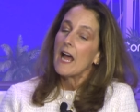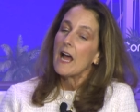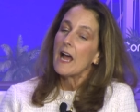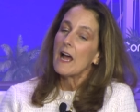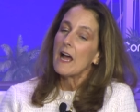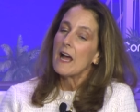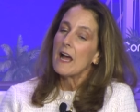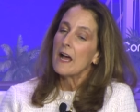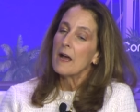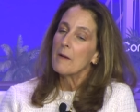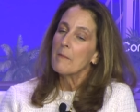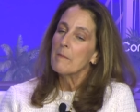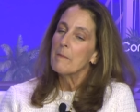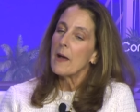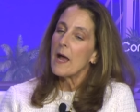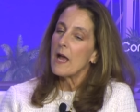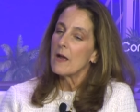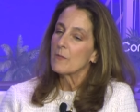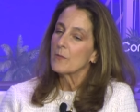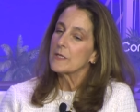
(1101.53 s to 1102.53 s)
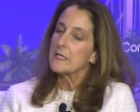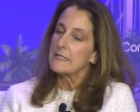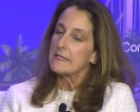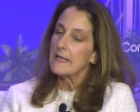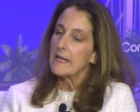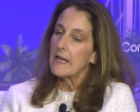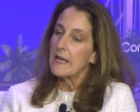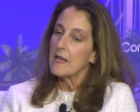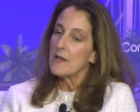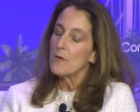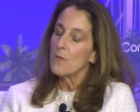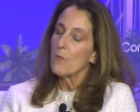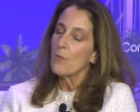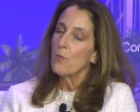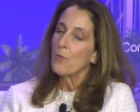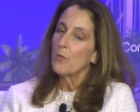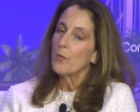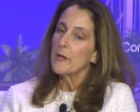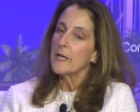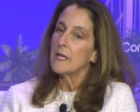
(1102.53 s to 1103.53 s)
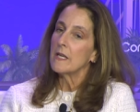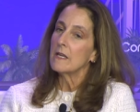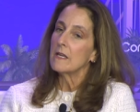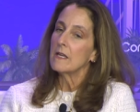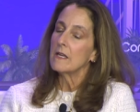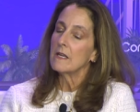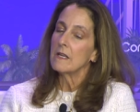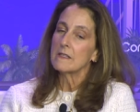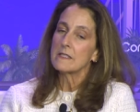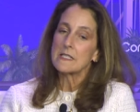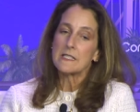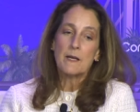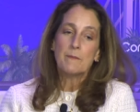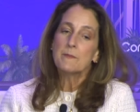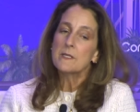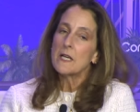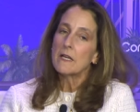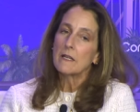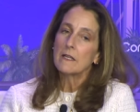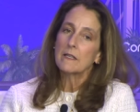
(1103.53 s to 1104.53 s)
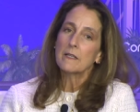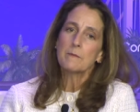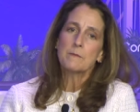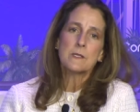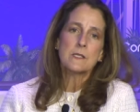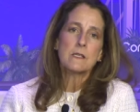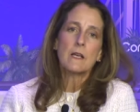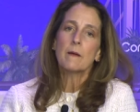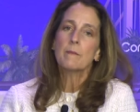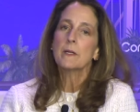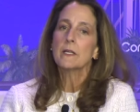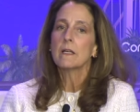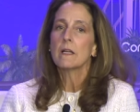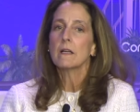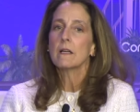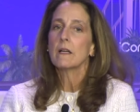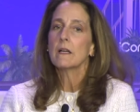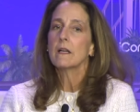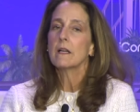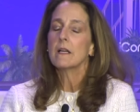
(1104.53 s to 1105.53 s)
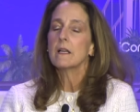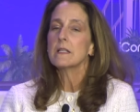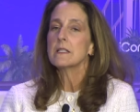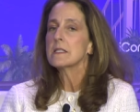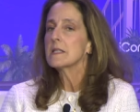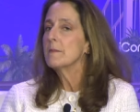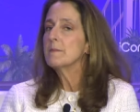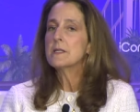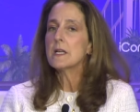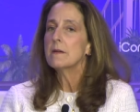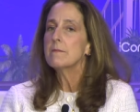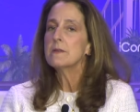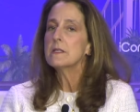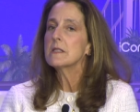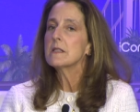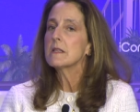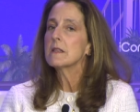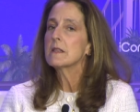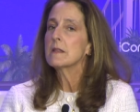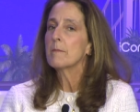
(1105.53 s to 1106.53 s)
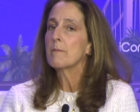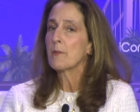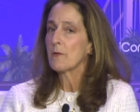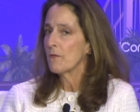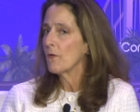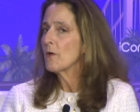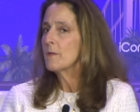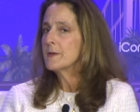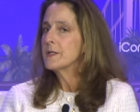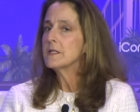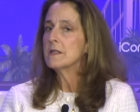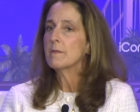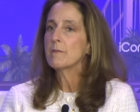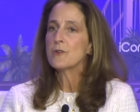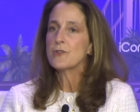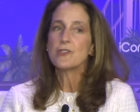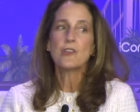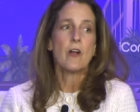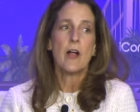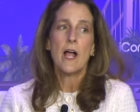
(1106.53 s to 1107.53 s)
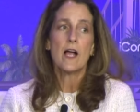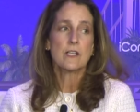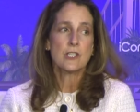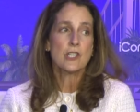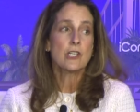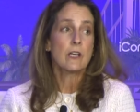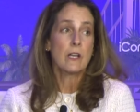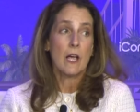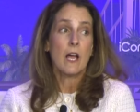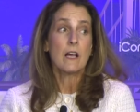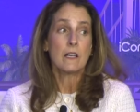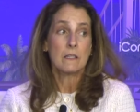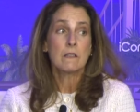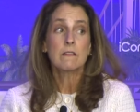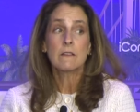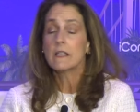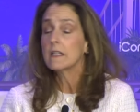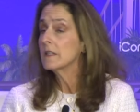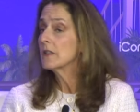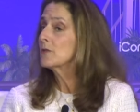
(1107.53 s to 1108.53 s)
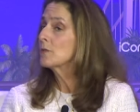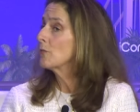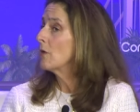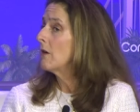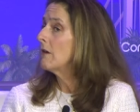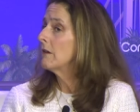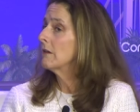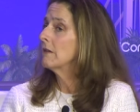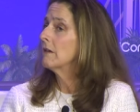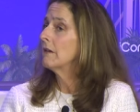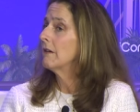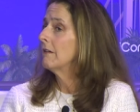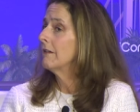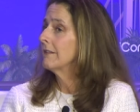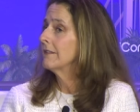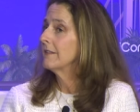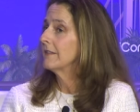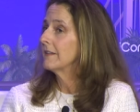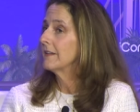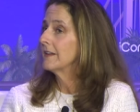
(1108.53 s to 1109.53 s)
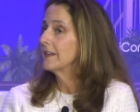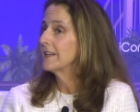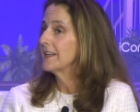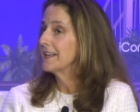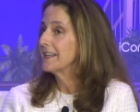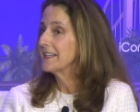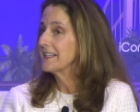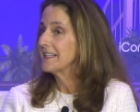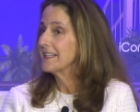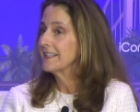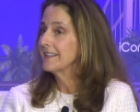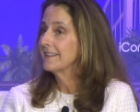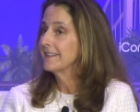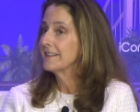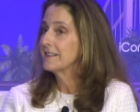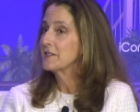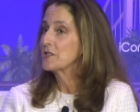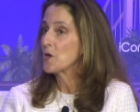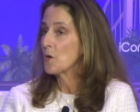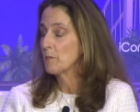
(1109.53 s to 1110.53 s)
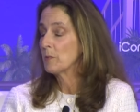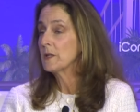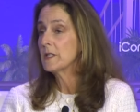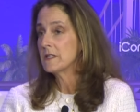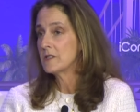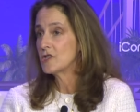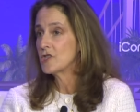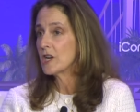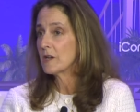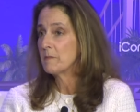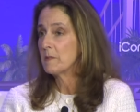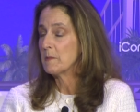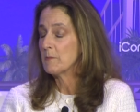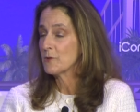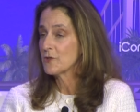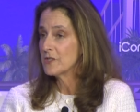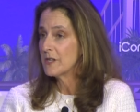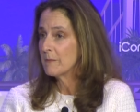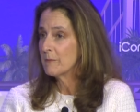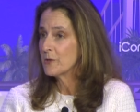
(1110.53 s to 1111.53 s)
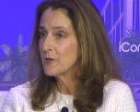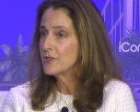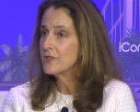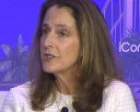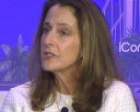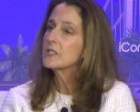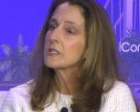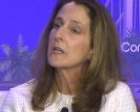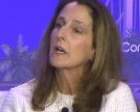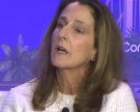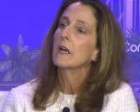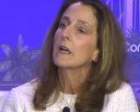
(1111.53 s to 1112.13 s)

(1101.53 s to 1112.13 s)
Um, I would say we sometimes, I mean, sometimes the performance numbers are actually calculated wrong on in, so please check people's numbers.